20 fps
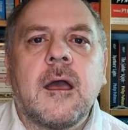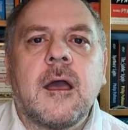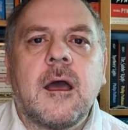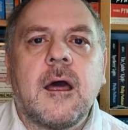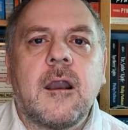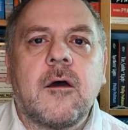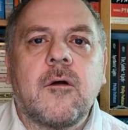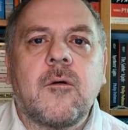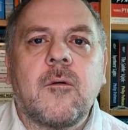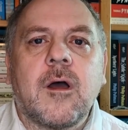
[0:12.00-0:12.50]

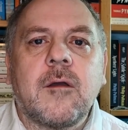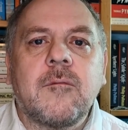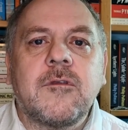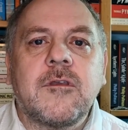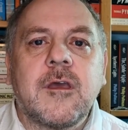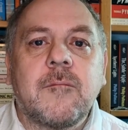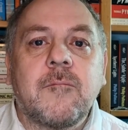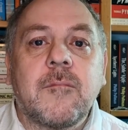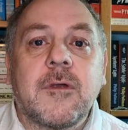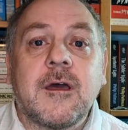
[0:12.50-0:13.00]
Hello, I'm
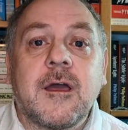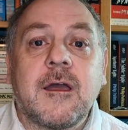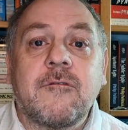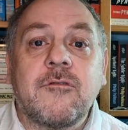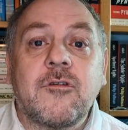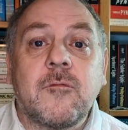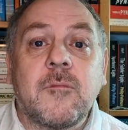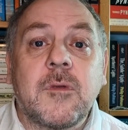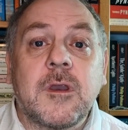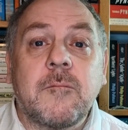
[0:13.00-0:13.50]
Tim and I have
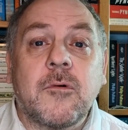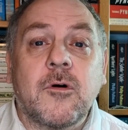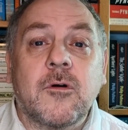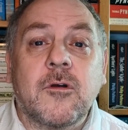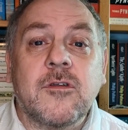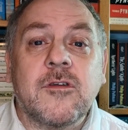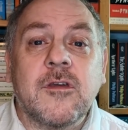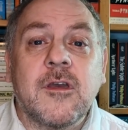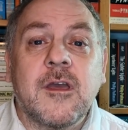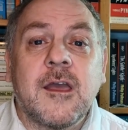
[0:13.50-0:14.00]
too many
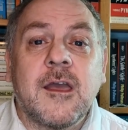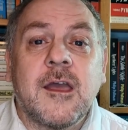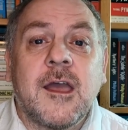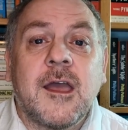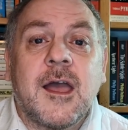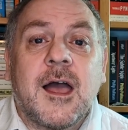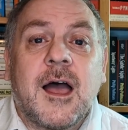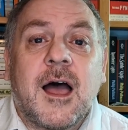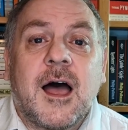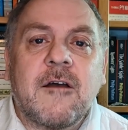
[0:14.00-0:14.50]
books.
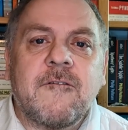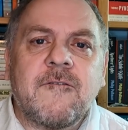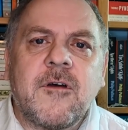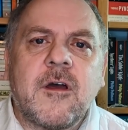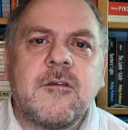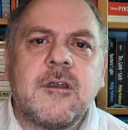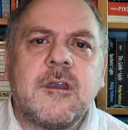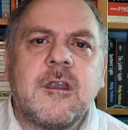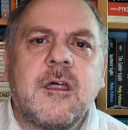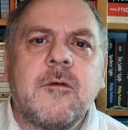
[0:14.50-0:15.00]
I
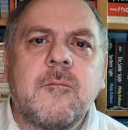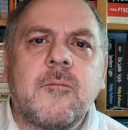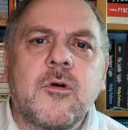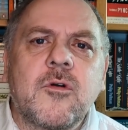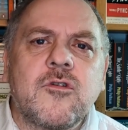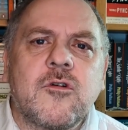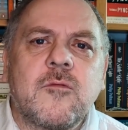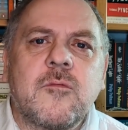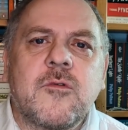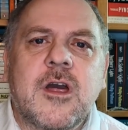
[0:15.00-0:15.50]
found another
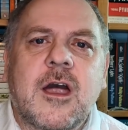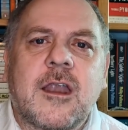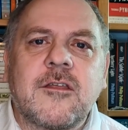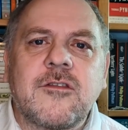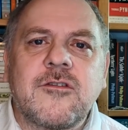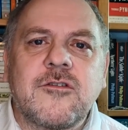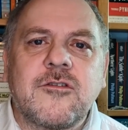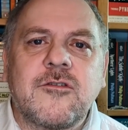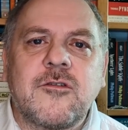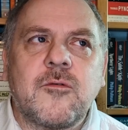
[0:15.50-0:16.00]
booktube
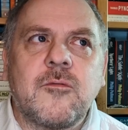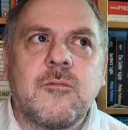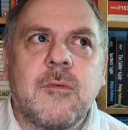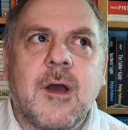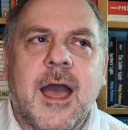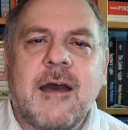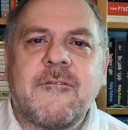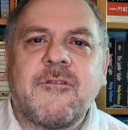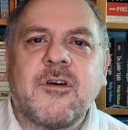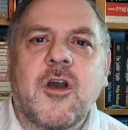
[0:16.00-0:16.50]
challenge to
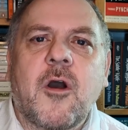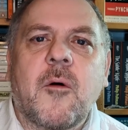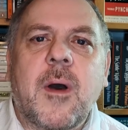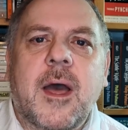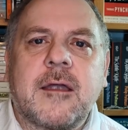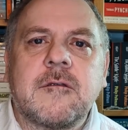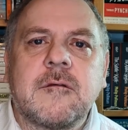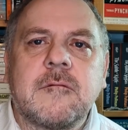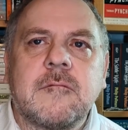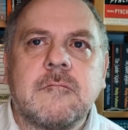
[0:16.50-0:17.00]
have a go
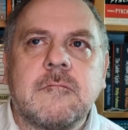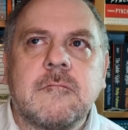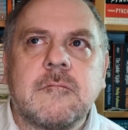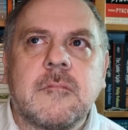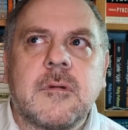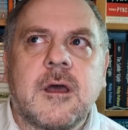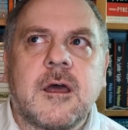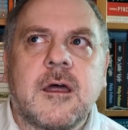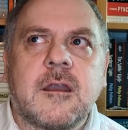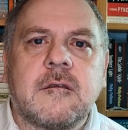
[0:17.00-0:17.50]
at
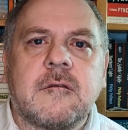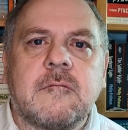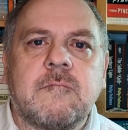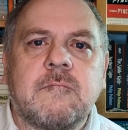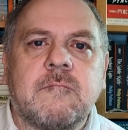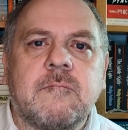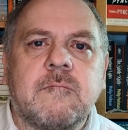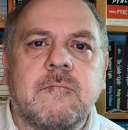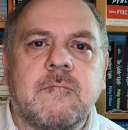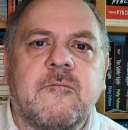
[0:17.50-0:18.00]
and
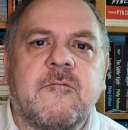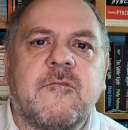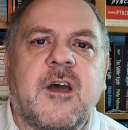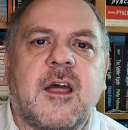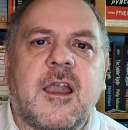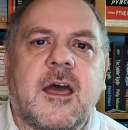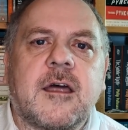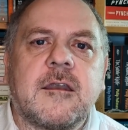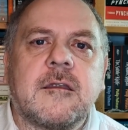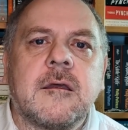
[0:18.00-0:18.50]

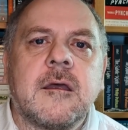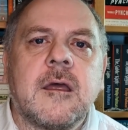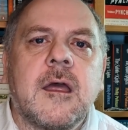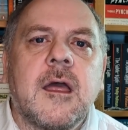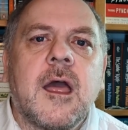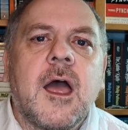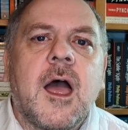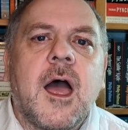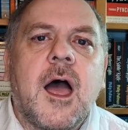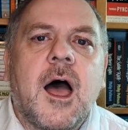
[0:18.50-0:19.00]
fail at.
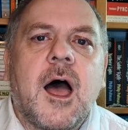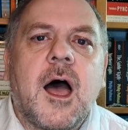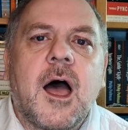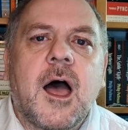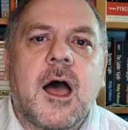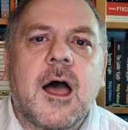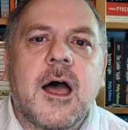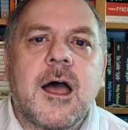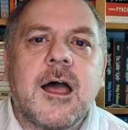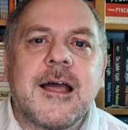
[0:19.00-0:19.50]

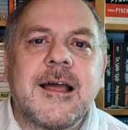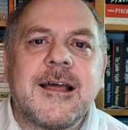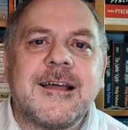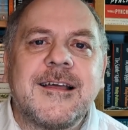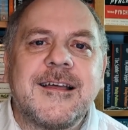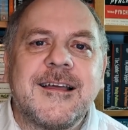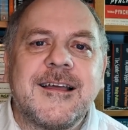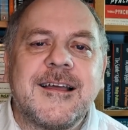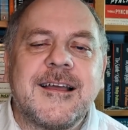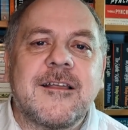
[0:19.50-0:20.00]
Uh,
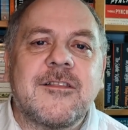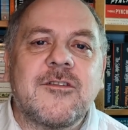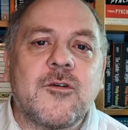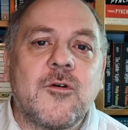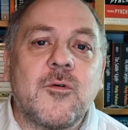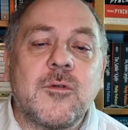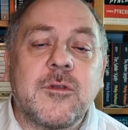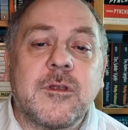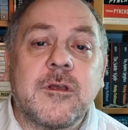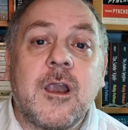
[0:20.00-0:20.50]
it's
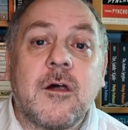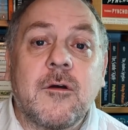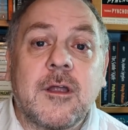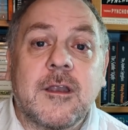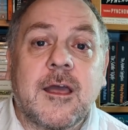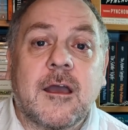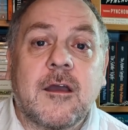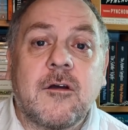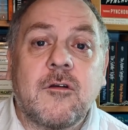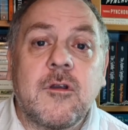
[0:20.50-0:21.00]
called Cloak and
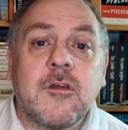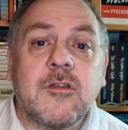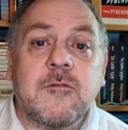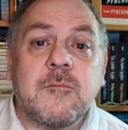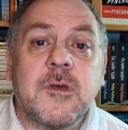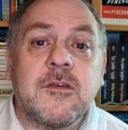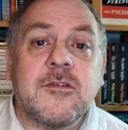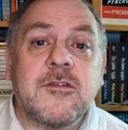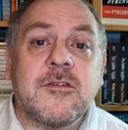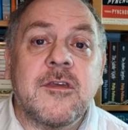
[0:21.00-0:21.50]
Dagger
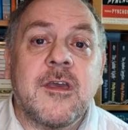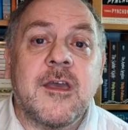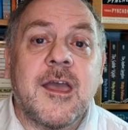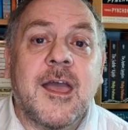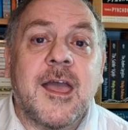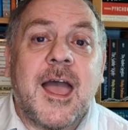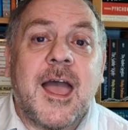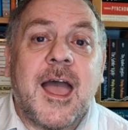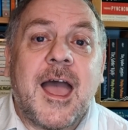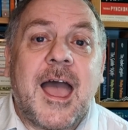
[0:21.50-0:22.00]
Christmas
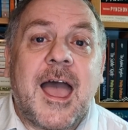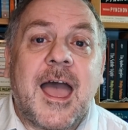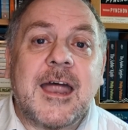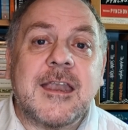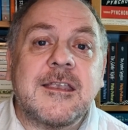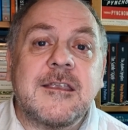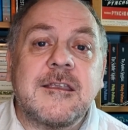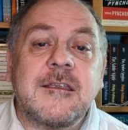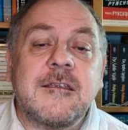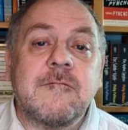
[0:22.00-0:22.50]

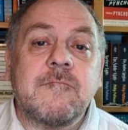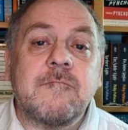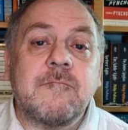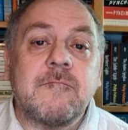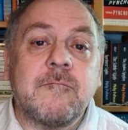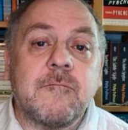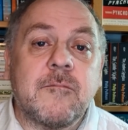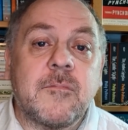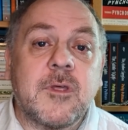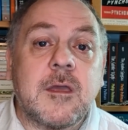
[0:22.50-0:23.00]
and
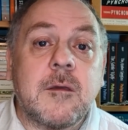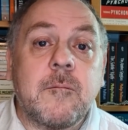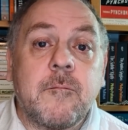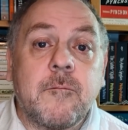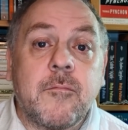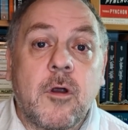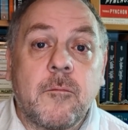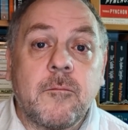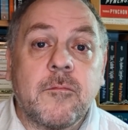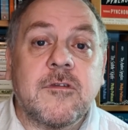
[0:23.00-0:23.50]
the
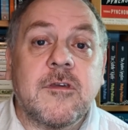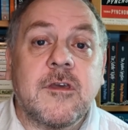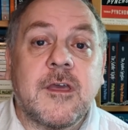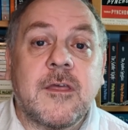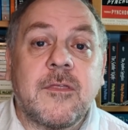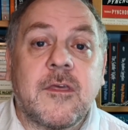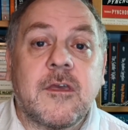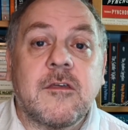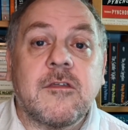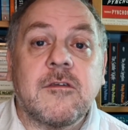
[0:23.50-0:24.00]
prompts
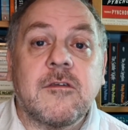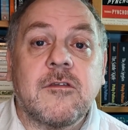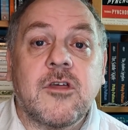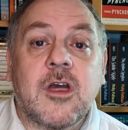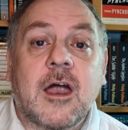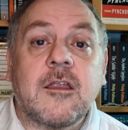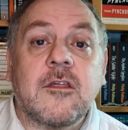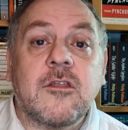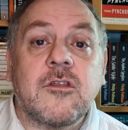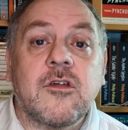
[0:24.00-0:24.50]
in this
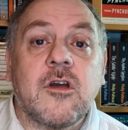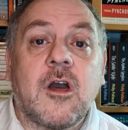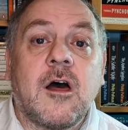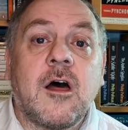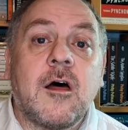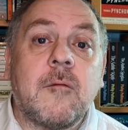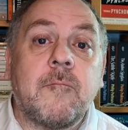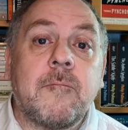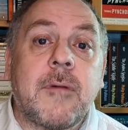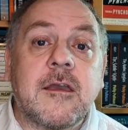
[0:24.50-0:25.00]
challenge
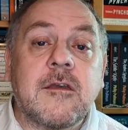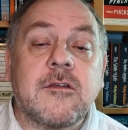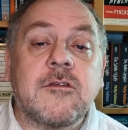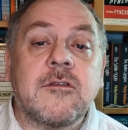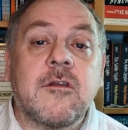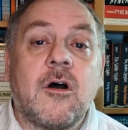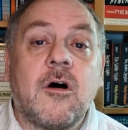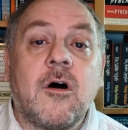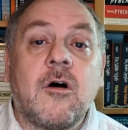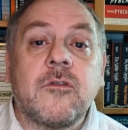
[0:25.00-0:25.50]
are
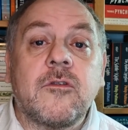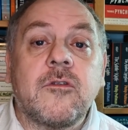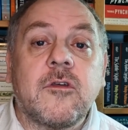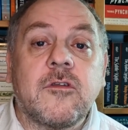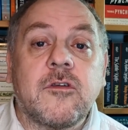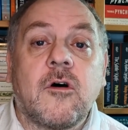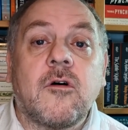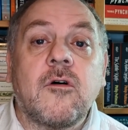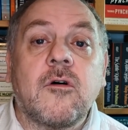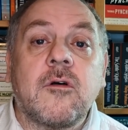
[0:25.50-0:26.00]
based on the
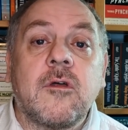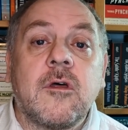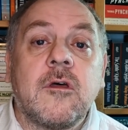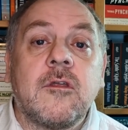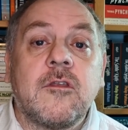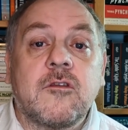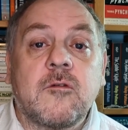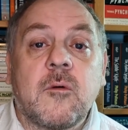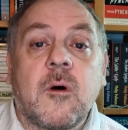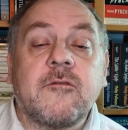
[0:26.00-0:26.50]
song
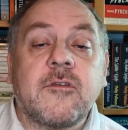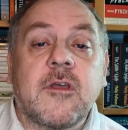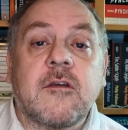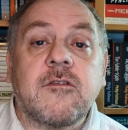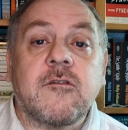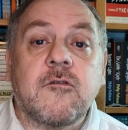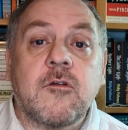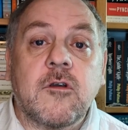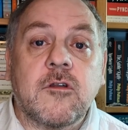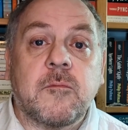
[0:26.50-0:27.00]
The Twelve
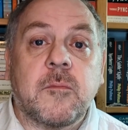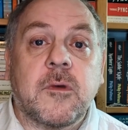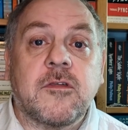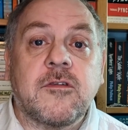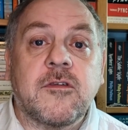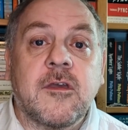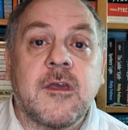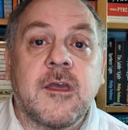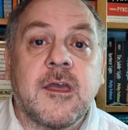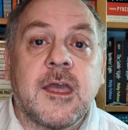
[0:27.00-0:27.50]
Days of
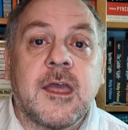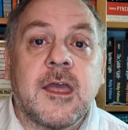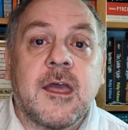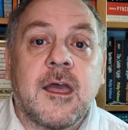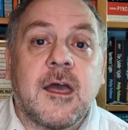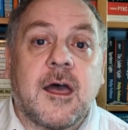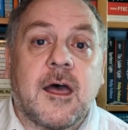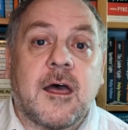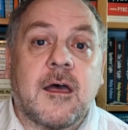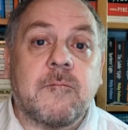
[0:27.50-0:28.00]
Christmas.
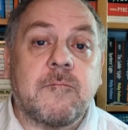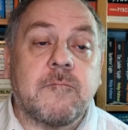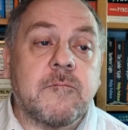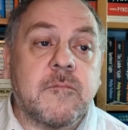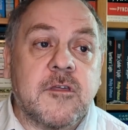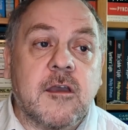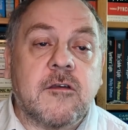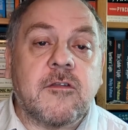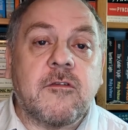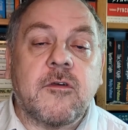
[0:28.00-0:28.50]
Uh,
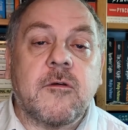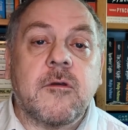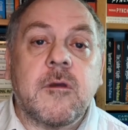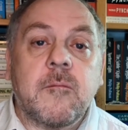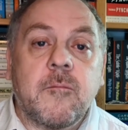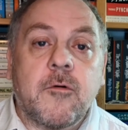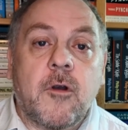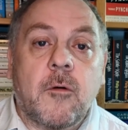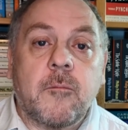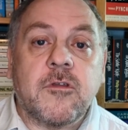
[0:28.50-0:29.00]
six of the
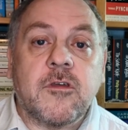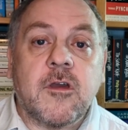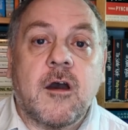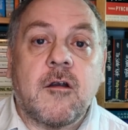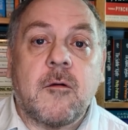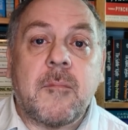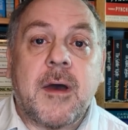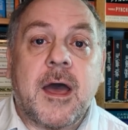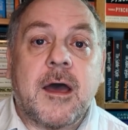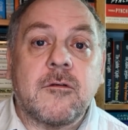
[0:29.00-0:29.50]
prompts are
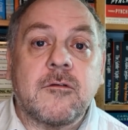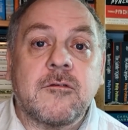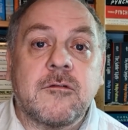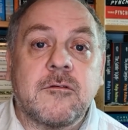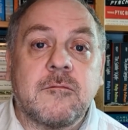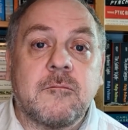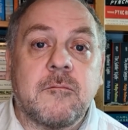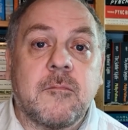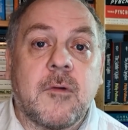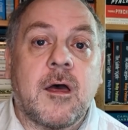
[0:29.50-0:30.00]

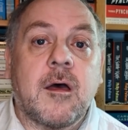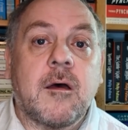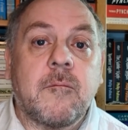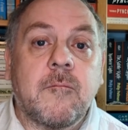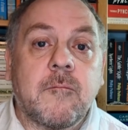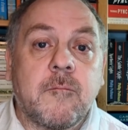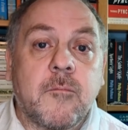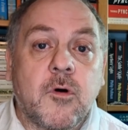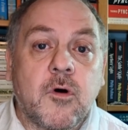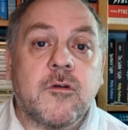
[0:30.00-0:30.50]
about
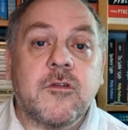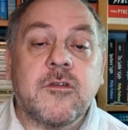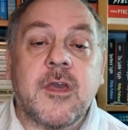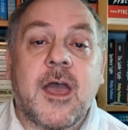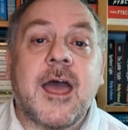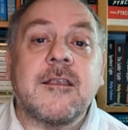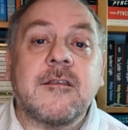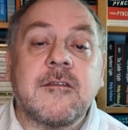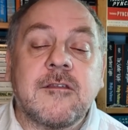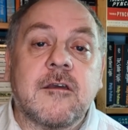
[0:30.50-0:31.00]
um, books,
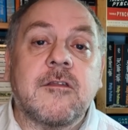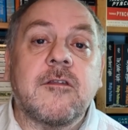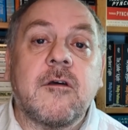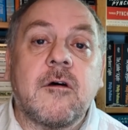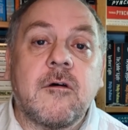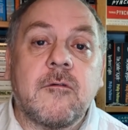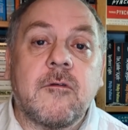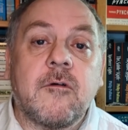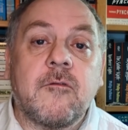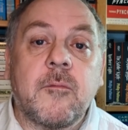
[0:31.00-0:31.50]
and six
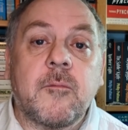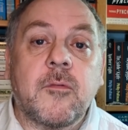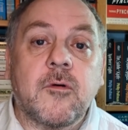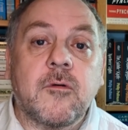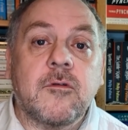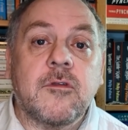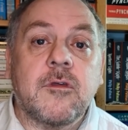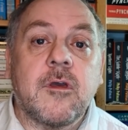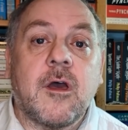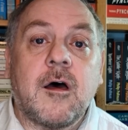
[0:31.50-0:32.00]
of the
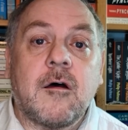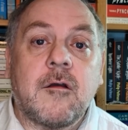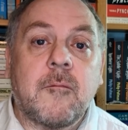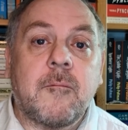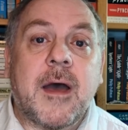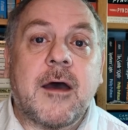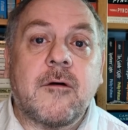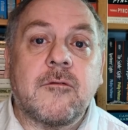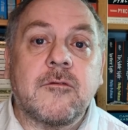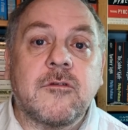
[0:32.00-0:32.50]
books are
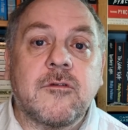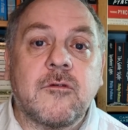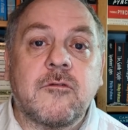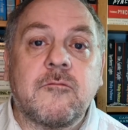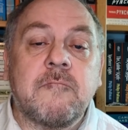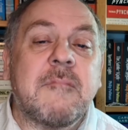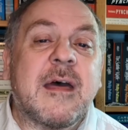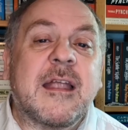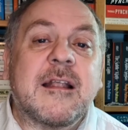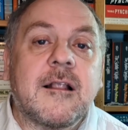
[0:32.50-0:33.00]
about sort
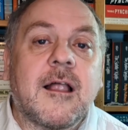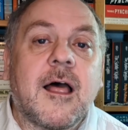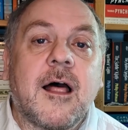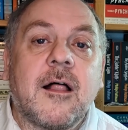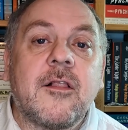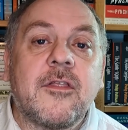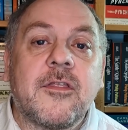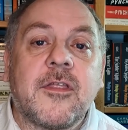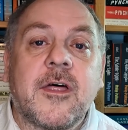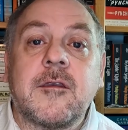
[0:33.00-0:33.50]
of mental
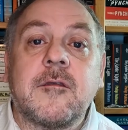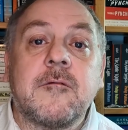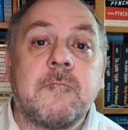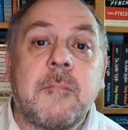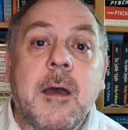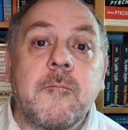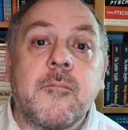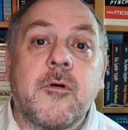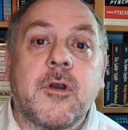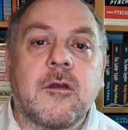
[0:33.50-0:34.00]
health and
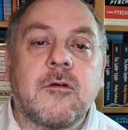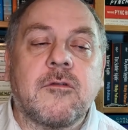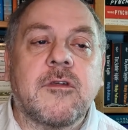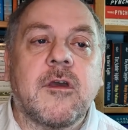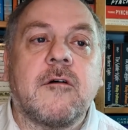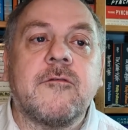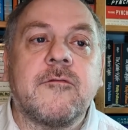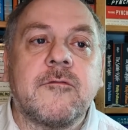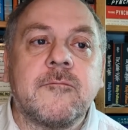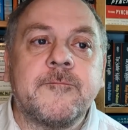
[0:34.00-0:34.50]
pampering
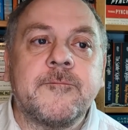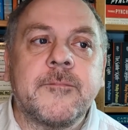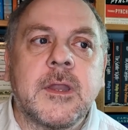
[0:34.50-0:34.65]
yourself.